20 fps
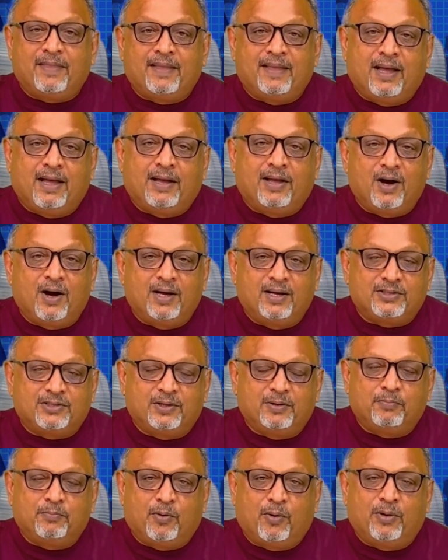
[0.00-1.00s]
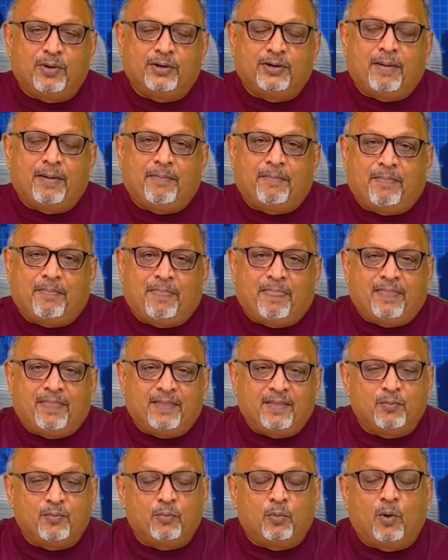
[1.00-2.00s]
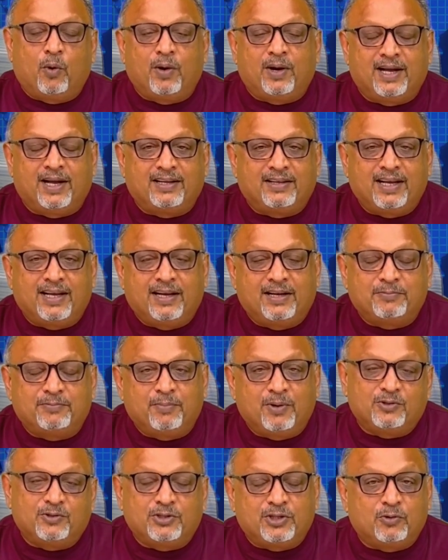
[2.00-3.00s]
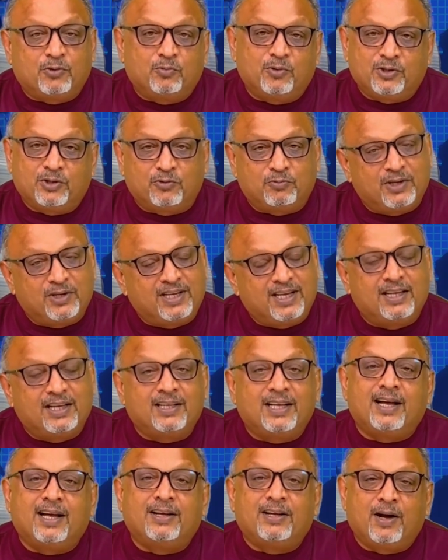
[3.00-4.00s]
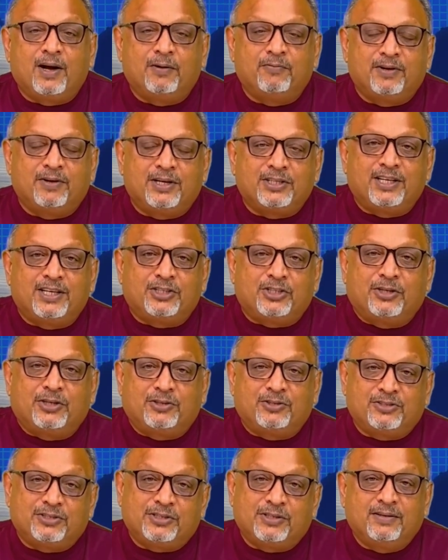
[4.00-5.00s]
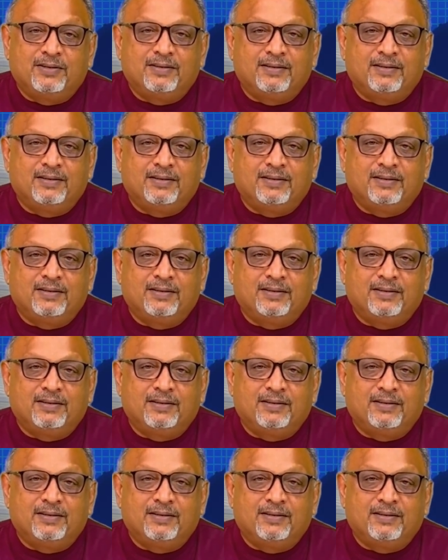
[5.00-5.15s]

Qatar is on board, warning that expulsion would reignite confrontations.